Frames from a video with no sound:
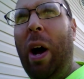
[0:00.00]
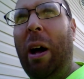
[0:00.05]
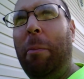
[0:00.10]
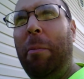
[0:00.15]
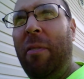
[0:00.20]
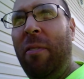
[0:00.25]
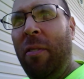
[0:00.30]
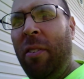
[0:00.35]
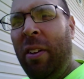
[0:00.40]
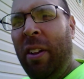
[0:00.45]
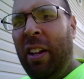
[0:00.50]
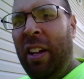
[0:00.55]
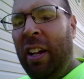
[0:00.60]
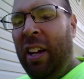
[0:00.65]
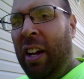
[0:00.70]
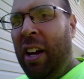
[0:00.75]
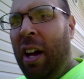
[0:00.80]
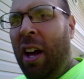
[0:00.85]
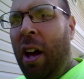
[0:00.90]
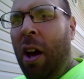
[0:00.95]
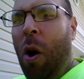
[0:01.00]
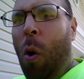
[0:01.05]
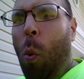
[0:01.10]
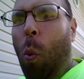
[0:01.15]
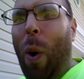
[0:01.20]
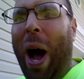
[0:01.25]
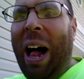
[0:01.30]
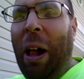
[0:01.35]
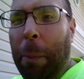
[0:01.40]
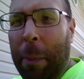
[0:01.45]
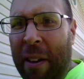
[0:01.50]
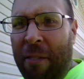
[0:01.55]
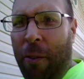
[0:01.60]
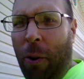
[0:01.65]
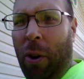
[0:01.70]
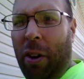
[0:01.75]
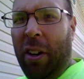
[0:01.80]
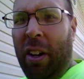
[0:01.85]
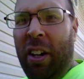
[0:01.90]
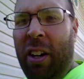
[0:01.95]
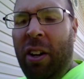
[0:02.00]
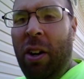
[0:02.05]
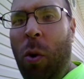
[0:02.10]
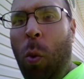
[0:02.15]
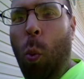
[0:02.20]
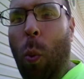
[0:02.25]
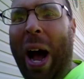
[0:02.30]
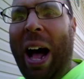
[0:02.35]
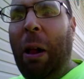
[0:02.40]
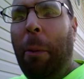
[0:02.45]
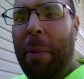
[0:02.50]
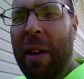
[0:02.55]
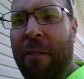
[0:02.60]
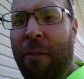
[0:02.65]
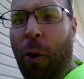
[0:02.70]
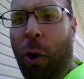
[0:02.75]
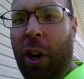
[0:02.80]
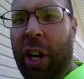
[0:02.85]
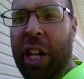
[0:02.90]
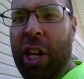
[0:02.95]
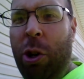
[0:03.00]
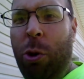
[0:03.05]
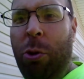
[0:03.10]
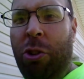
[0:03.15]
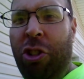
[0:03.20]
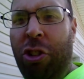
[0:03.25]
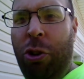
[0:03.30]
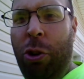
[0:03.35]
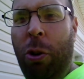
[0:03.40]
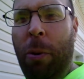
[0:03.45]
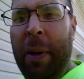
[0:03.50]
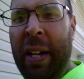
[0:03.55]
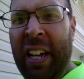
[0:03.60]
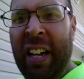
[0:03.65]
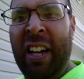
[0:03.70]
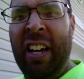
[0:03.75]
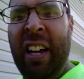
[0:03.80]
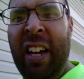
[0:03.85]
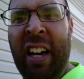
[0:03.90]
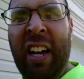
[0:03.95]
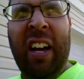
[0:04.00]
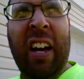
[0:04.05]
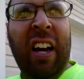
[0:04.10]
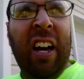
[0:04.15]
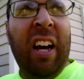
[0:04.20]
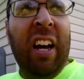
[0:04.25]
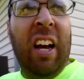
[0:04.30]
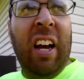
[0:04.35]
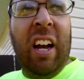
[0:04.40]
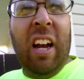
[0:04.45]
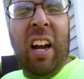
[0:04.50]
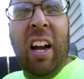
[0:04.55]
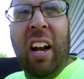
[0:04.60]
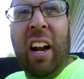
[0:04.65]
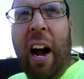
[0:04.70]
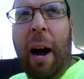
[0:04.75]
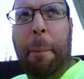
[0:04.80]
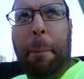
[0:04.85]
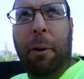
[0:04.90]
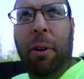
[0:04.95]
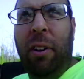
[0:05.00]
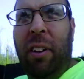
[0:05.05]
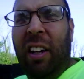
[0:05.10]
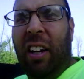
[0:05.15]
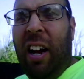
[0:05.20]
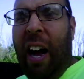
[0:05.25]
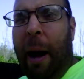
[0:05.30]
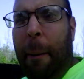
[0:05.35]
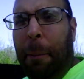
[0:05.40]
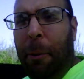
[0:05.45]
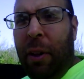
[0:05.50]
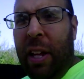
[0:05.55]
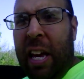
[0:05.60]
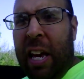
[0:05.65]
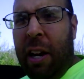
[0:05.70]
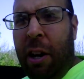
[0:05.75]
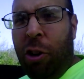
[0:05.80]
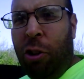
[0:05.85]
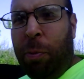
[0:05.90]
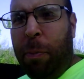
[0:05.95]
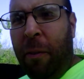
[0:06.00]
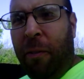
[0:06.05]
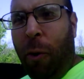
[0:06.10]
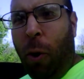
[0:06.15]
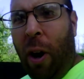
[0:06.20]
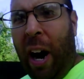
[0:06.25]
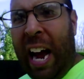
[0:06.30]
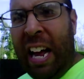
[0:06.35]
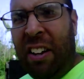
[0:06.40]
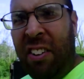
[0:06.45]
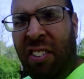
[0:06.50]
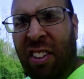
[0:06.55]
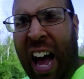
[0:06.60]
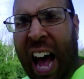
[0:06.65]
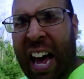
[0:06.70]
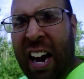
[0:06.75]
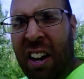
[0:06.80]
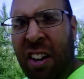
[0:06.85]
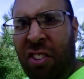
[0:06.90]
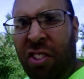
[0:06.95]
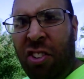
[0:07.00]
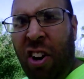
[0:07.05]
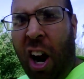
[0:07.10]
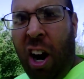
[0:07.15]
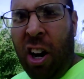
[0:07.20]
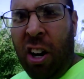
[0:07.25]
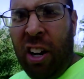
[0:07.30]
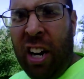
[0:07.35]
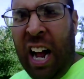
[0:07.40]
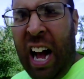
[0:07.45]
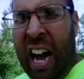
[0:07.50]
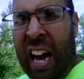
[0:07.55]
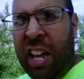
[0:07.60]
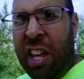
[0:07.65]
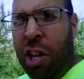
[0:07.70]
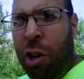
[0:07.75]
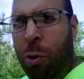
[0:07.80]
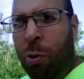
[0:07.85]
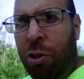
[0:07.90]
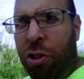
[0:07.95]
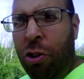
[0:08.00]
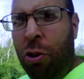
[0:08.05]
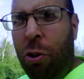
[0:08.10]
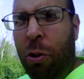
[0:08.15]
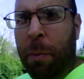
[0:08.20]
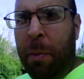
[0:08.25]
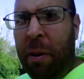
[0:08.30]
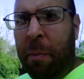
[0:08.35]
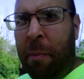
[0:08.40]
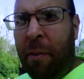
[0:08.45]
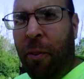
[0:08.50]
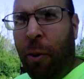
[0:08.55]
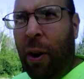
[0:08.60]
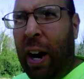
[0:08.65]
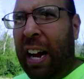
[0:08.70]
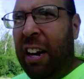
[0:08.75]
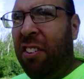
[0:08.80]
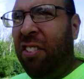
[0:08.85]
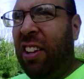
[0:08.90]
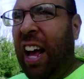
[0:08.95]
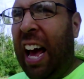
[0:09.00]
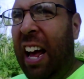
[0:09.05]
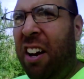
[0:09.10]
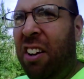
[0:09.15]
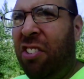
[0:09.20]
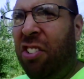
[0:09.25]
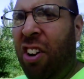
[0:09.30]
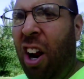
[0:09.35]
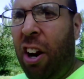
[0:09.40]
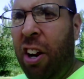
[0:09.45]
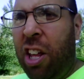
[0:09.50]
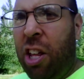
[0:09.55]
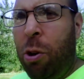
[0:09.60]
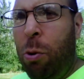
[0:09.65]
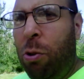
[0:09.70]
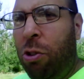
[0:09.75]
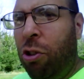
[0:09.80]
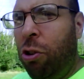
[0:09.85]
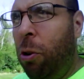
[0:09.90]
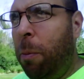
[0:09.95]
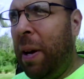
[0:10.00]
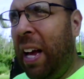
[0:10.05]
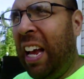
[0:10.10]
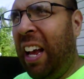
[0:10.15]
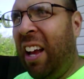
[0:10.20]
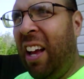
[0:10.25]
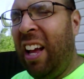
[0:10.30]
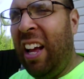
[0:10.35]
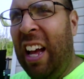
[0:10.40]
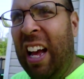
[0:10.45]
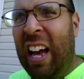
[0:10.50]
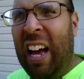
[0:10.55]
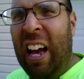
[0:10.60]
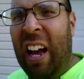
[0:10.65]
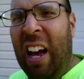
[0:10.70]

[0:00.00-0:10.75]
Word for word: well well before well before YouTube couple couple years before I decided to start uh, YouTube and before I decided to start YouTubing